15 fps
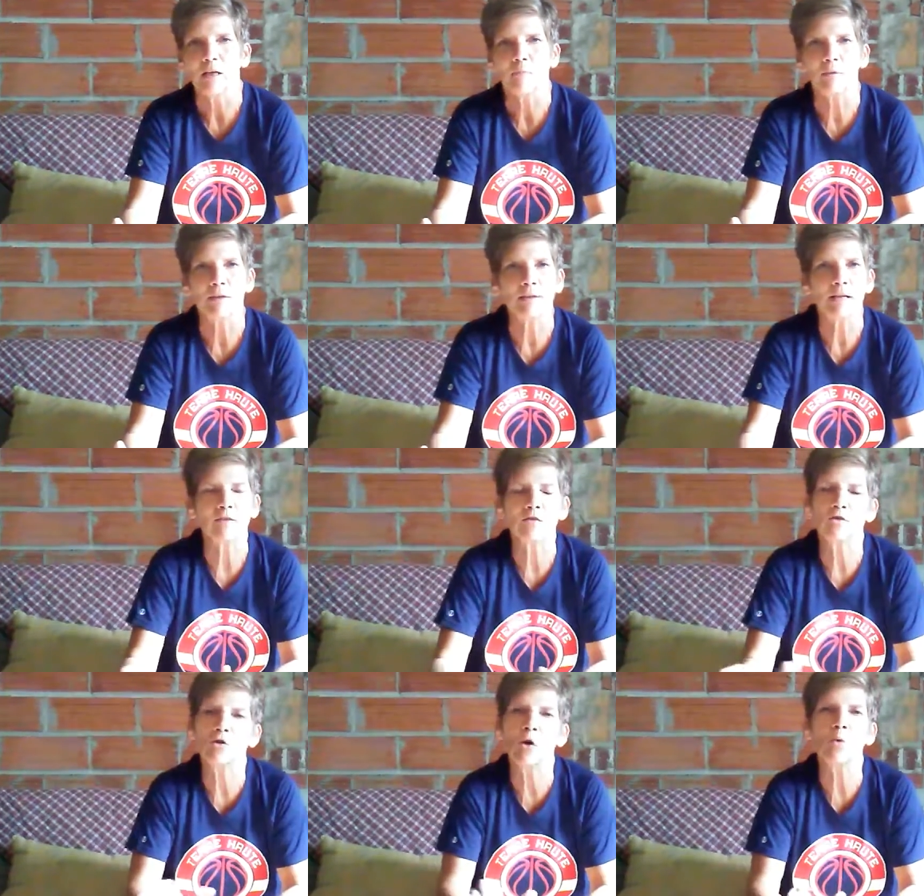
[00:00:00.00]
But
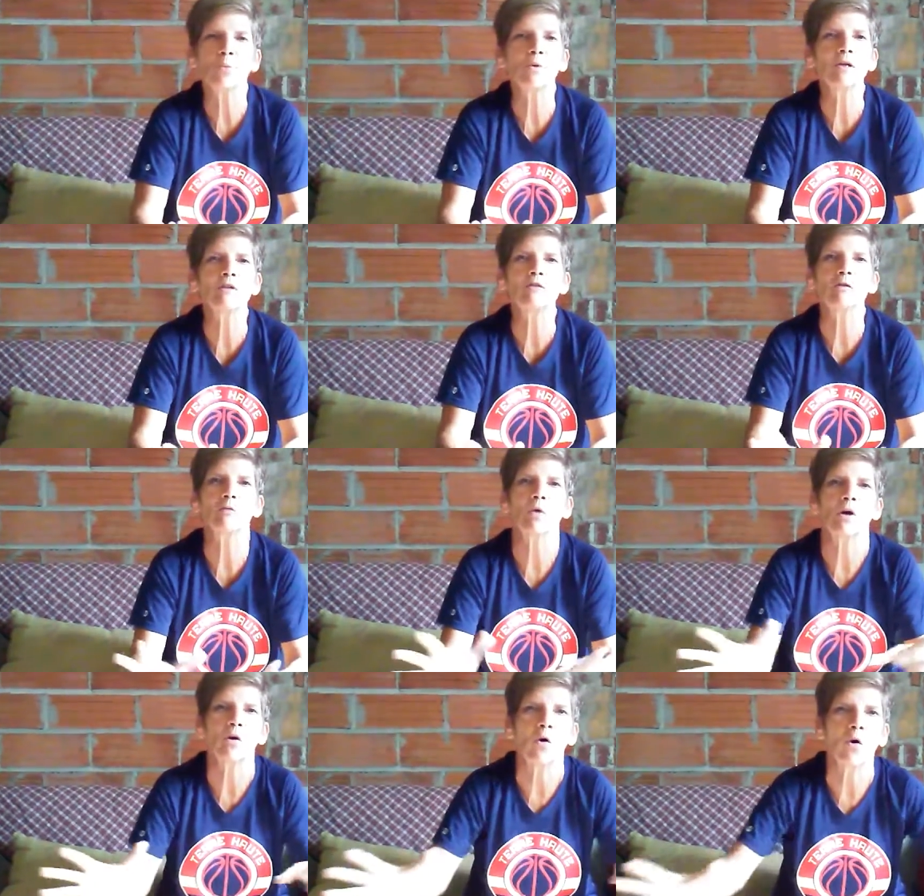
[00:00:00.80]
that's no reason
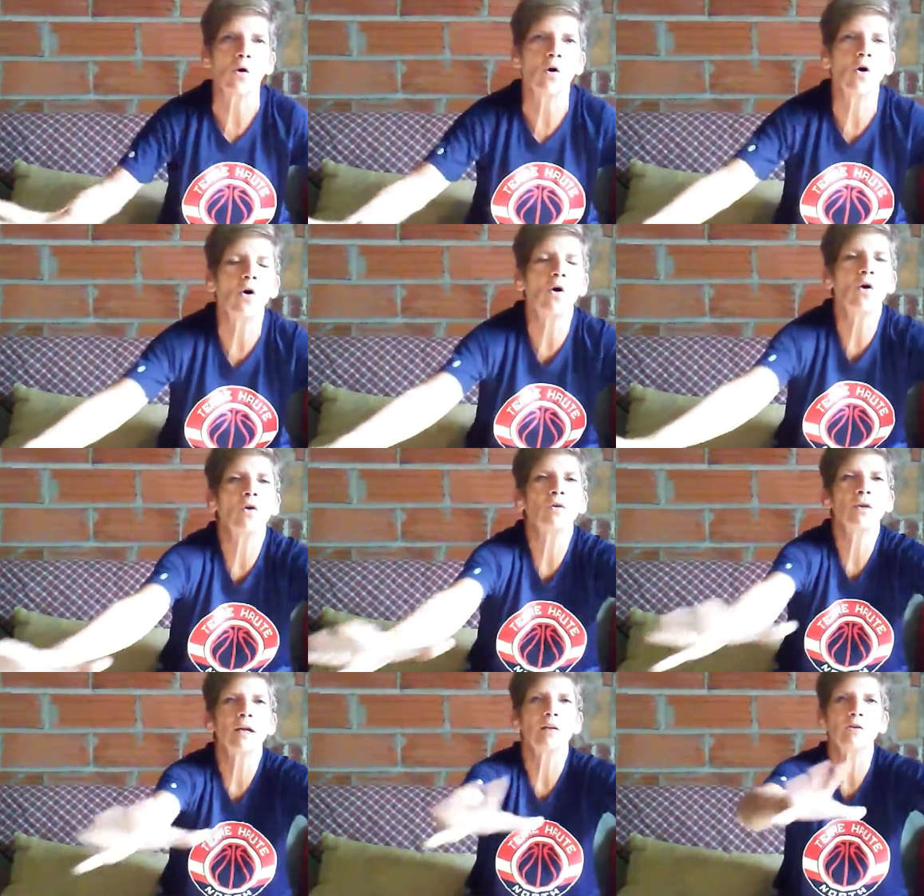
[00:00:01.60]
why
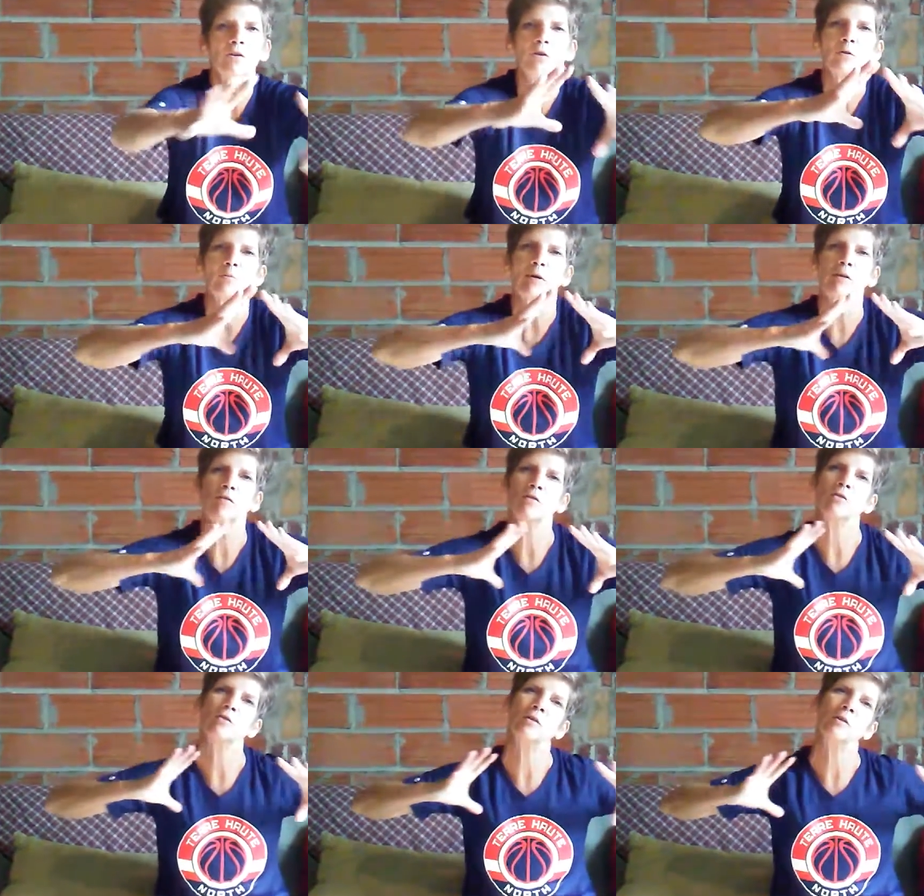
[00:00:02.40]
all the other little
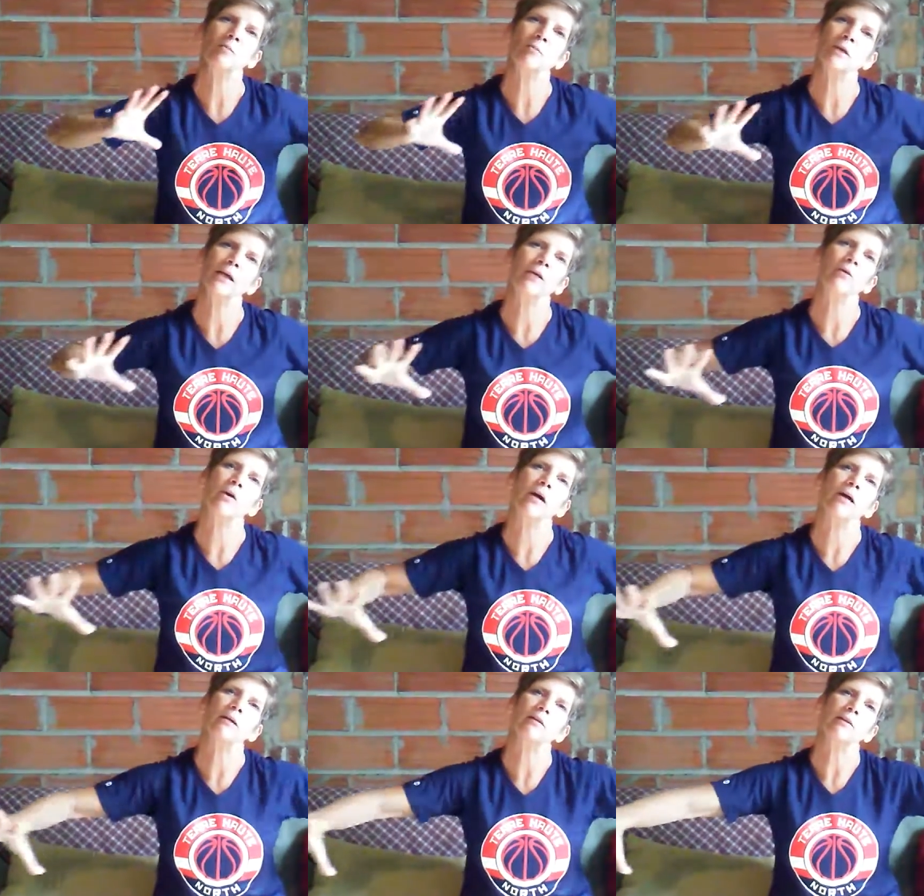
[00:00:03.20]
muscles in the
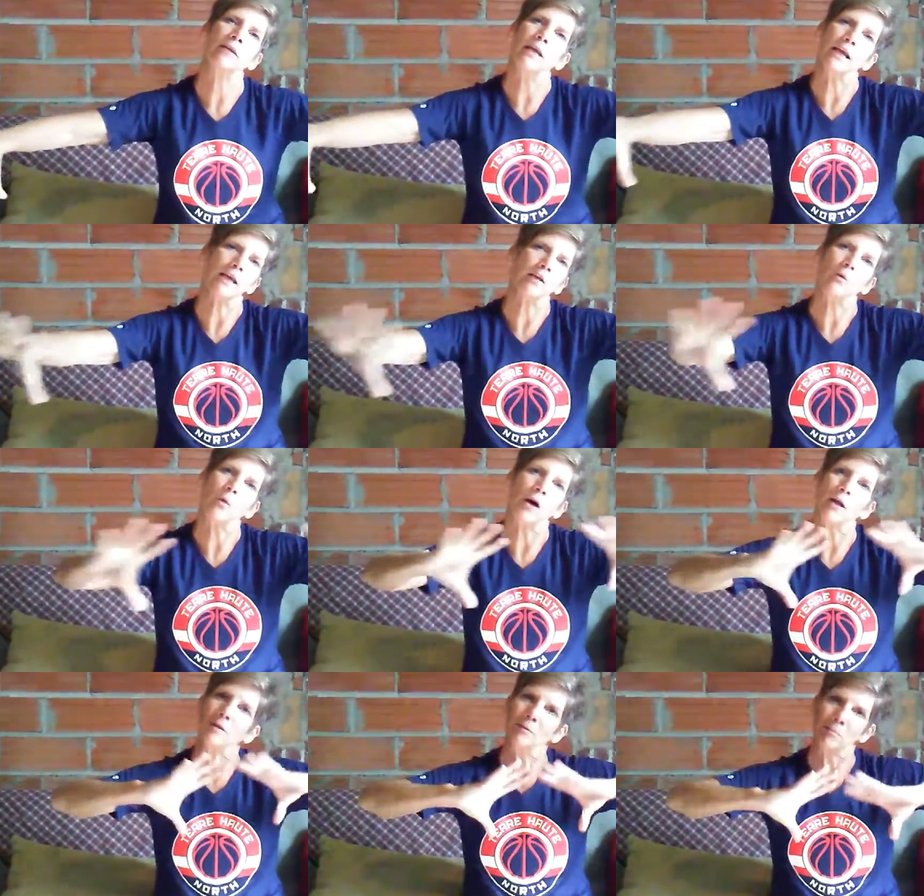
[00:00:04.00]
playground can't go
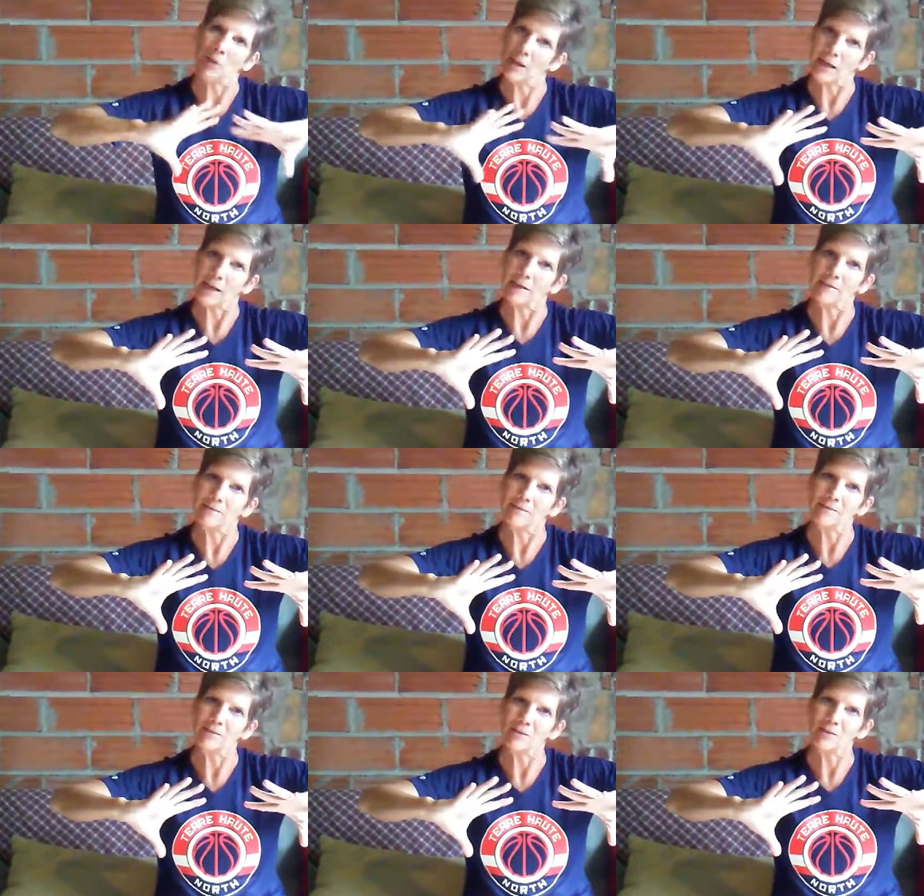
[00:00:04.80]
out and play,
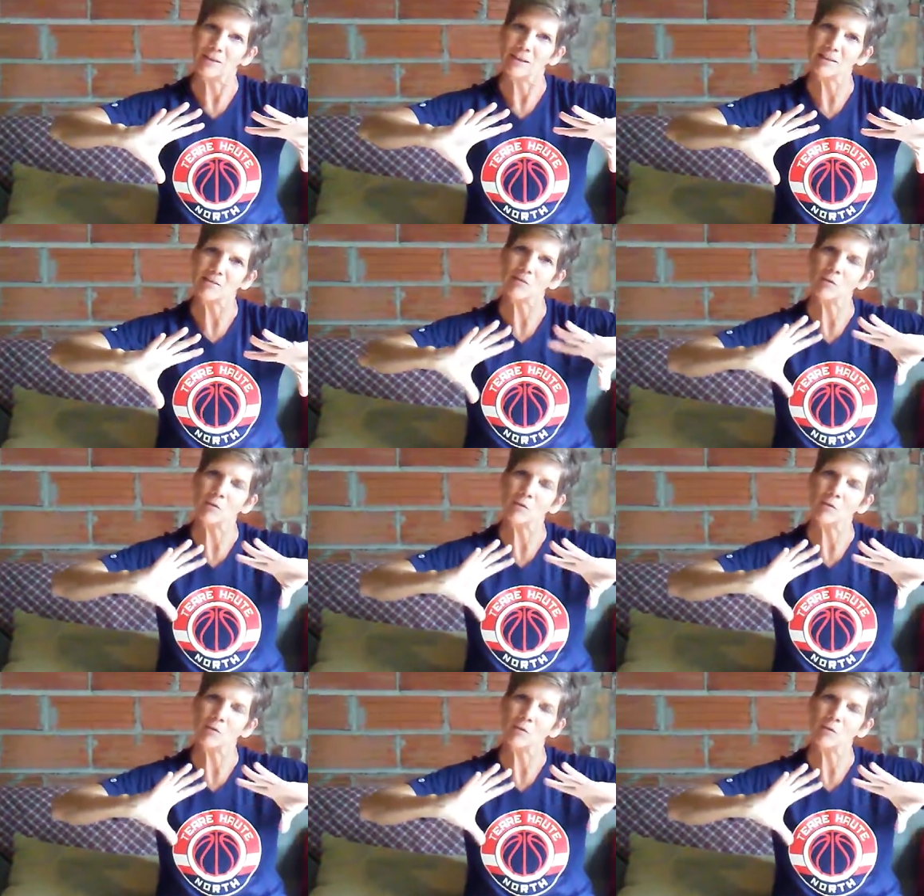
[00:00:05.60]
all right?